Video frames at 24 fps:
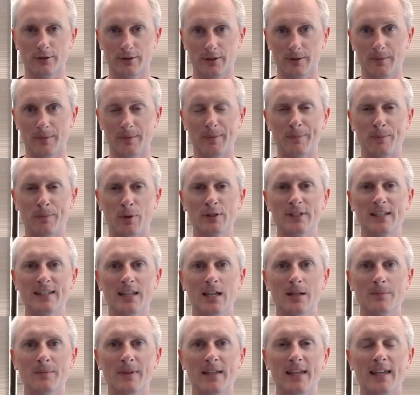going to be putting
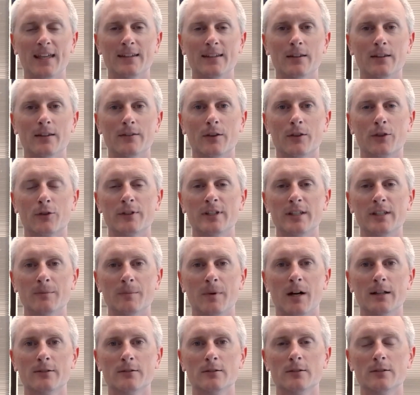them in the three D
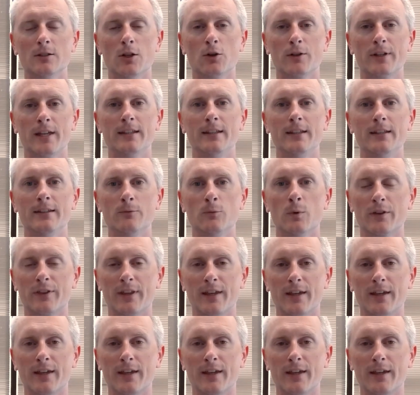model, locating where they